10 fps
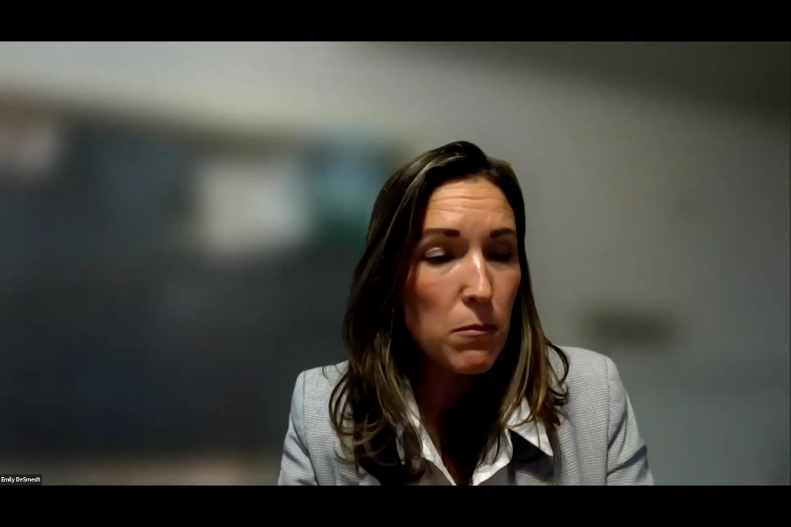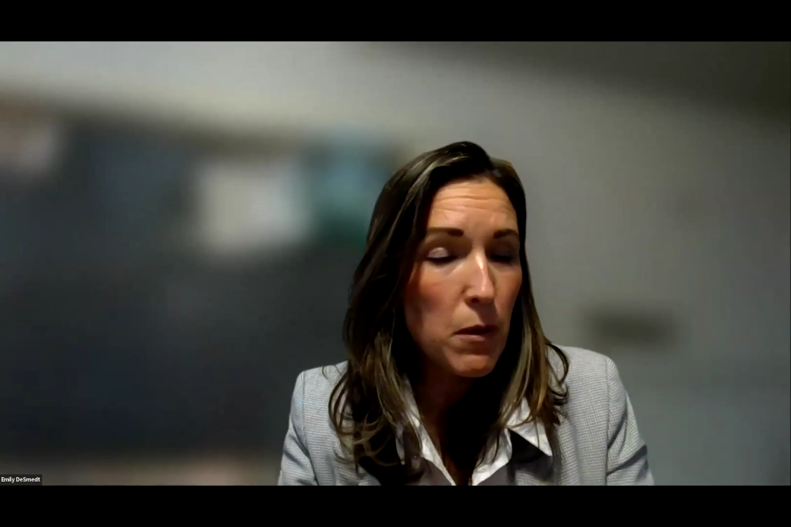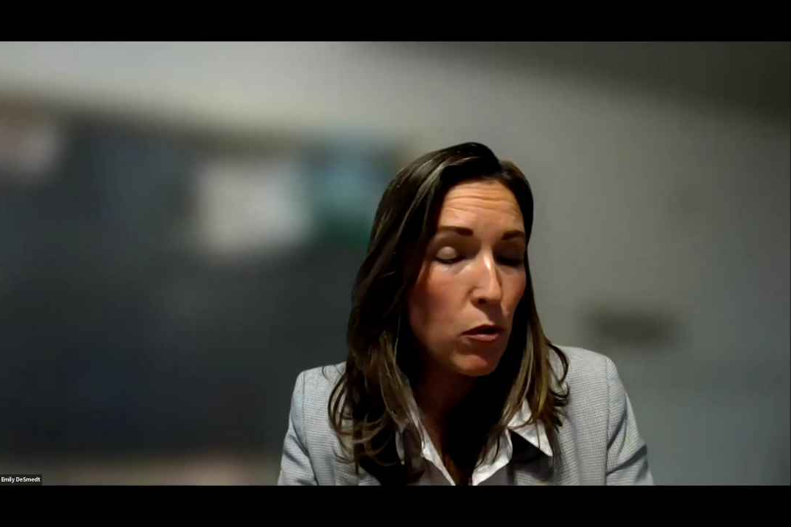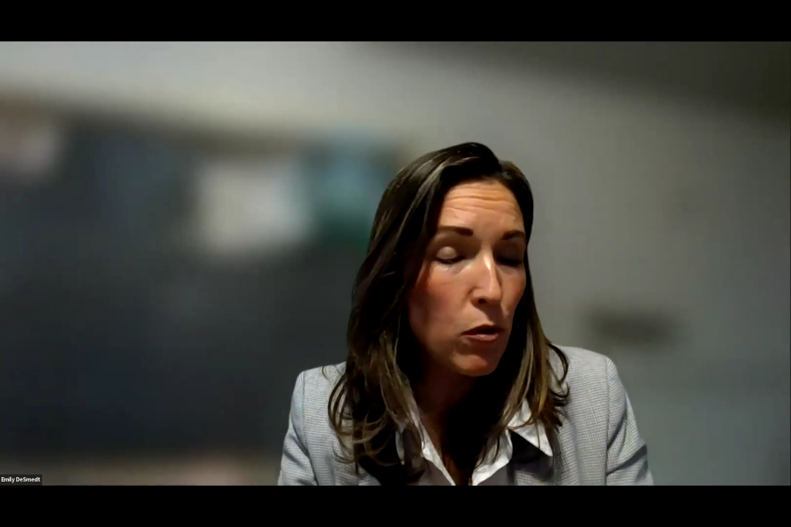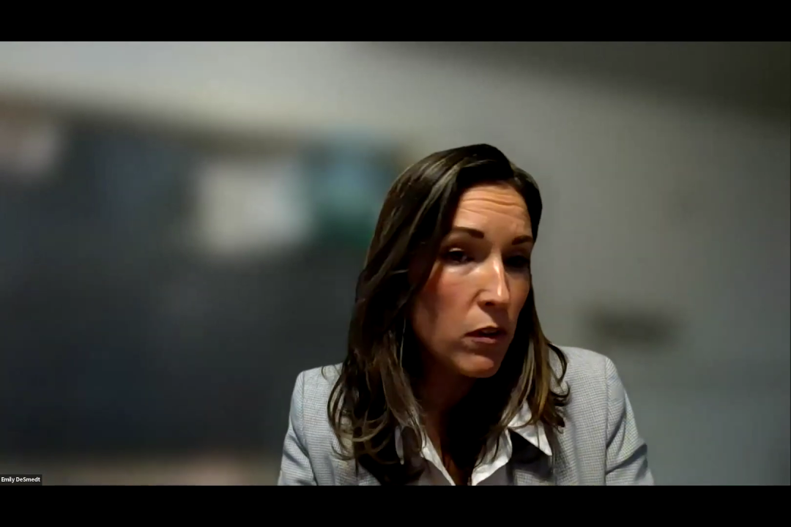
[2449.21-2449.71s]

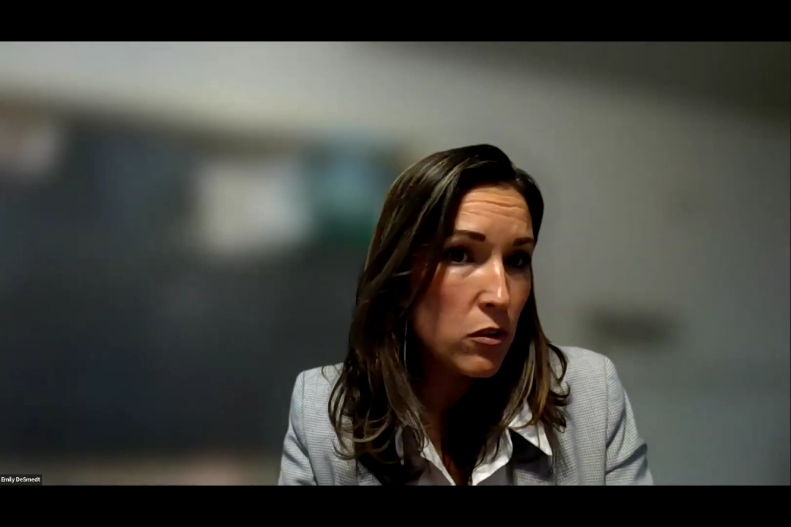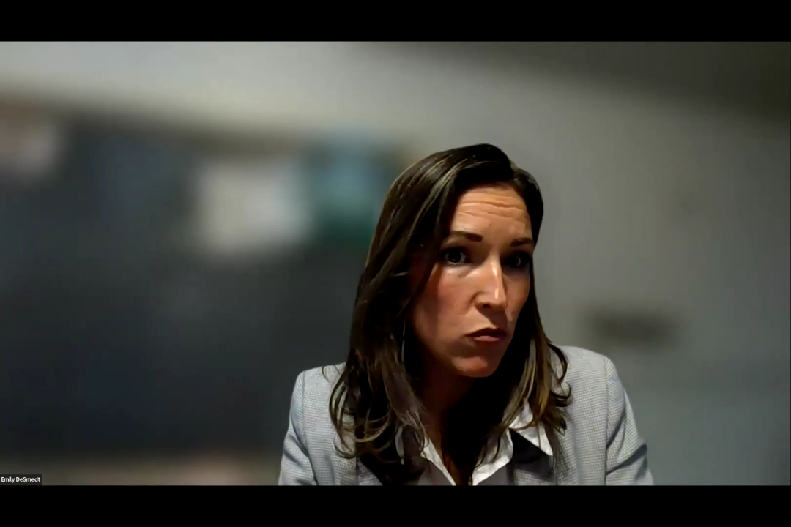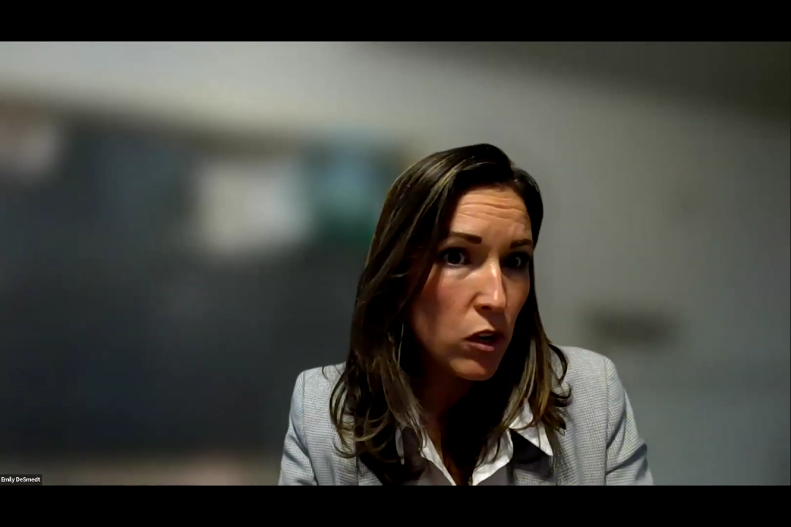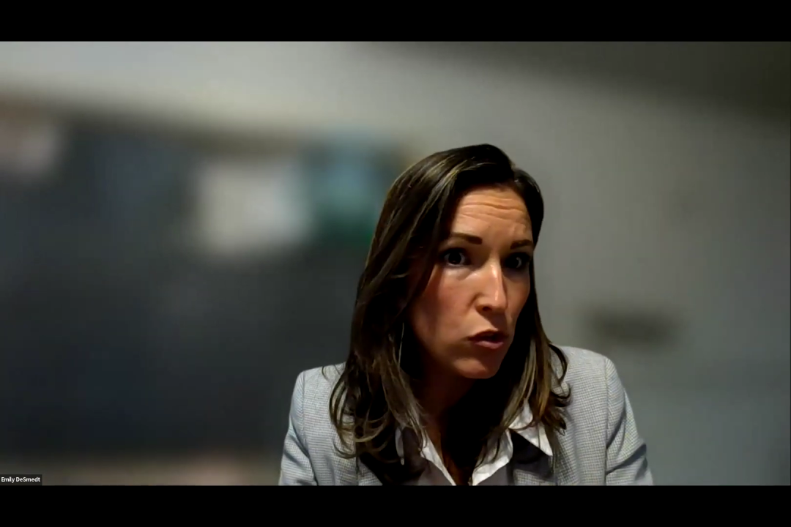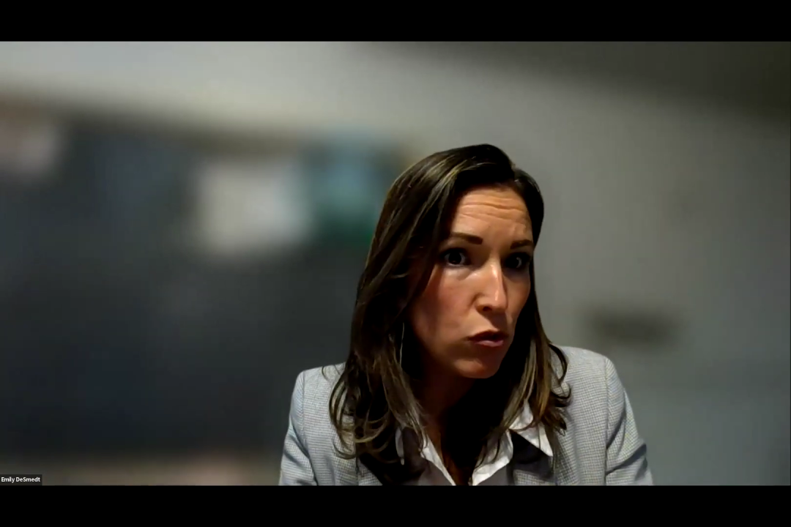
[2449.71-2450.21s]
member of this
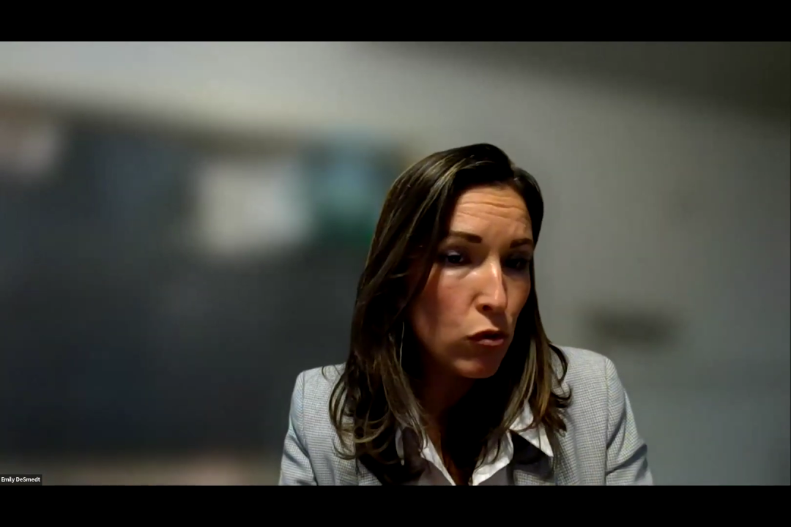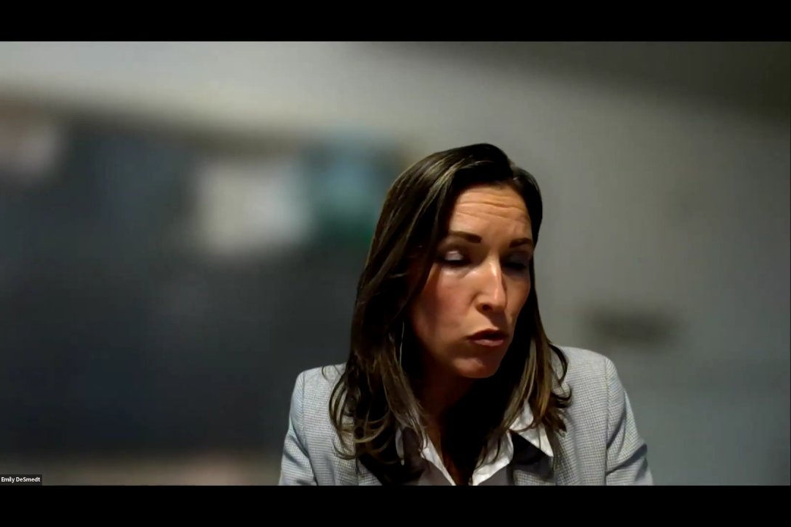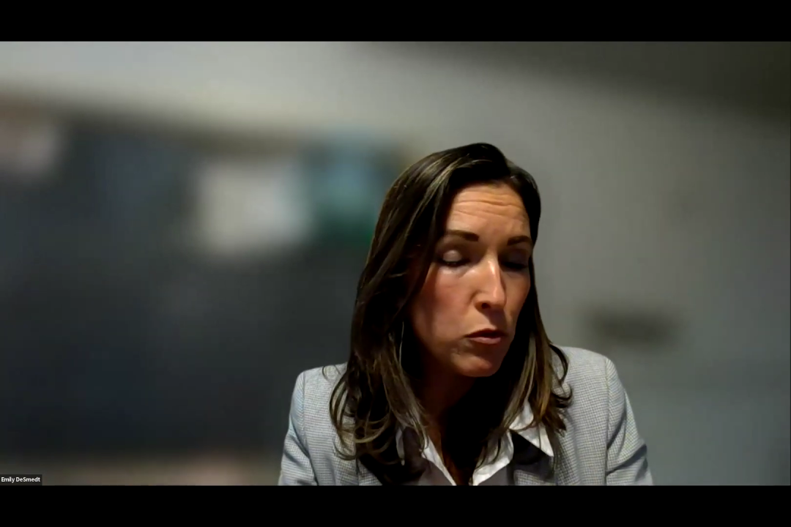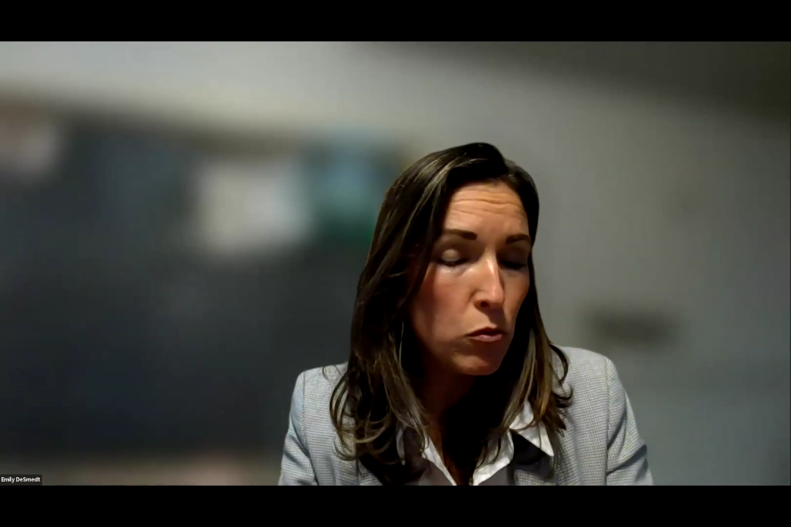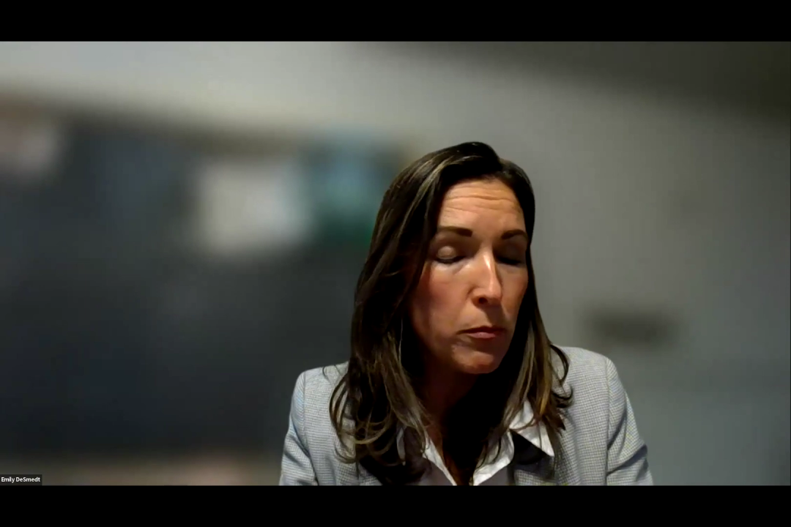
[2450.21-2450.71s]
racial
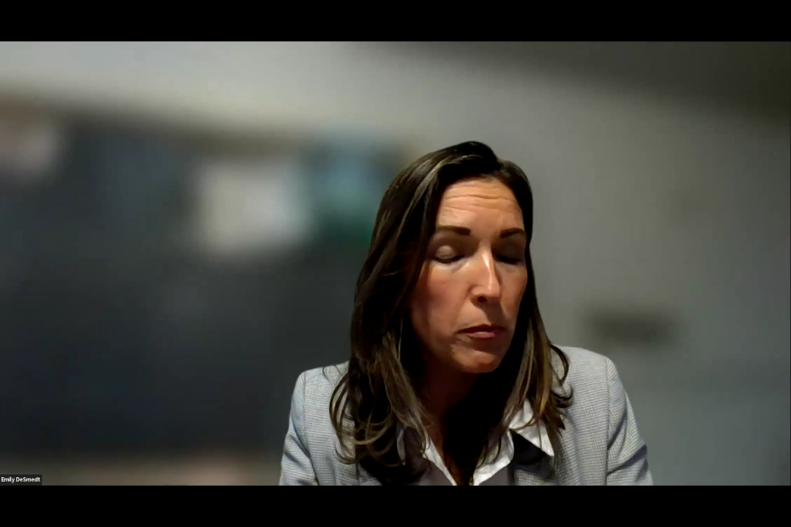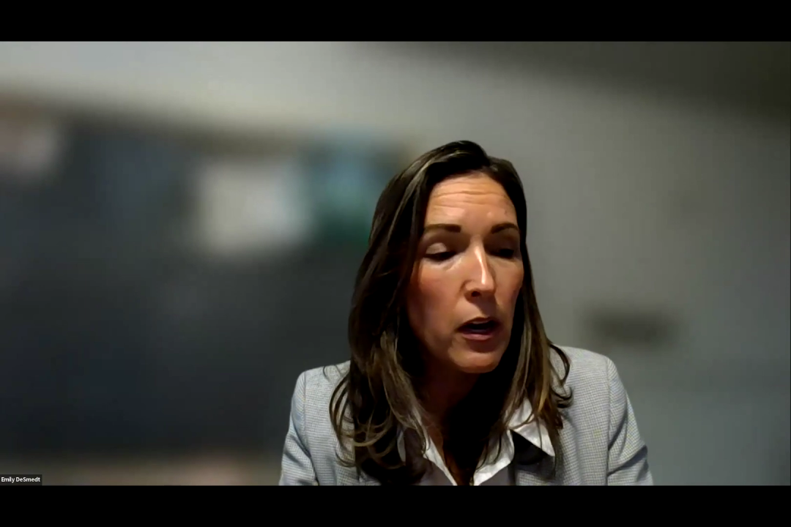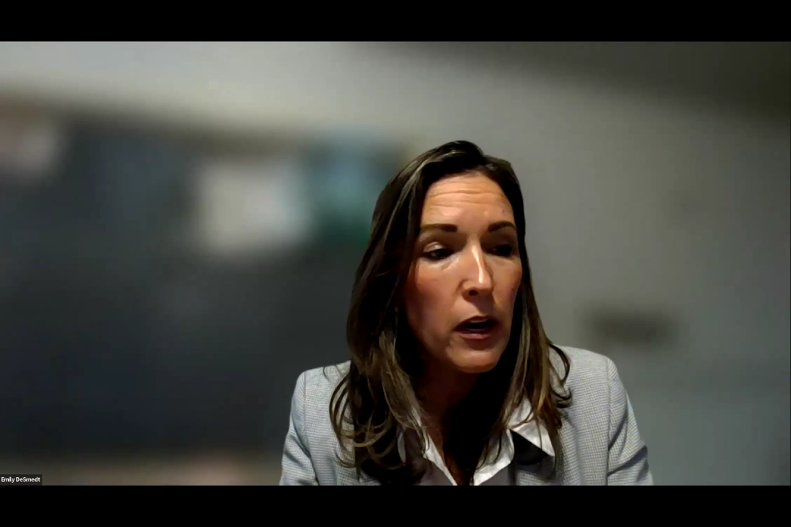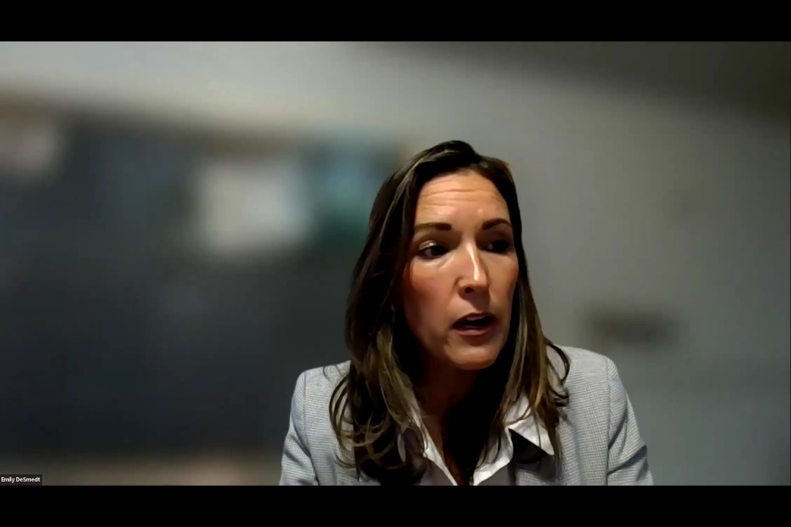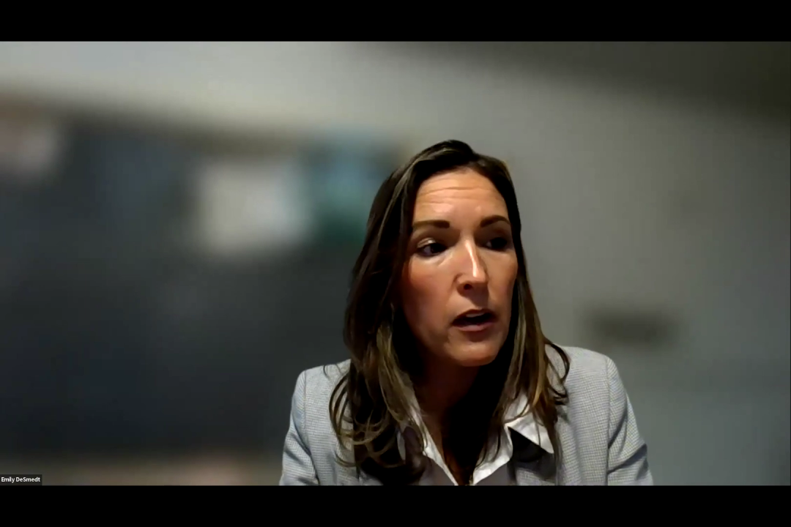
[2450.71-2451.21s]
group to
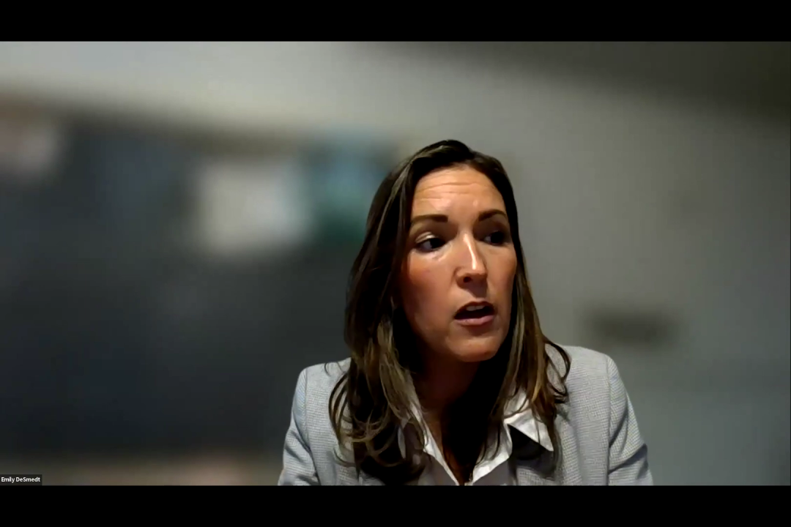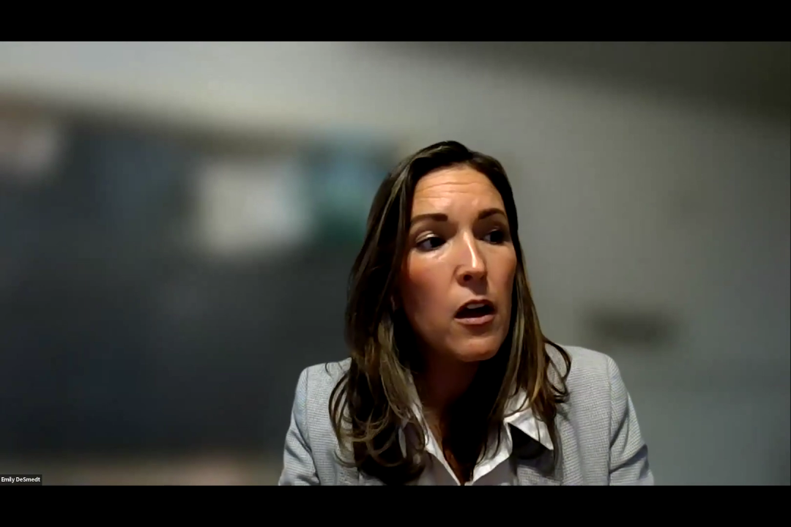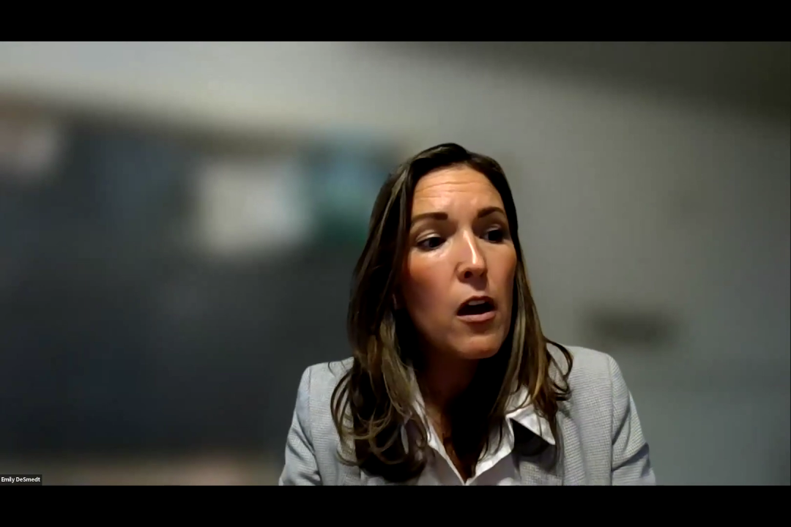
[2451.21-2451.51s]
apply,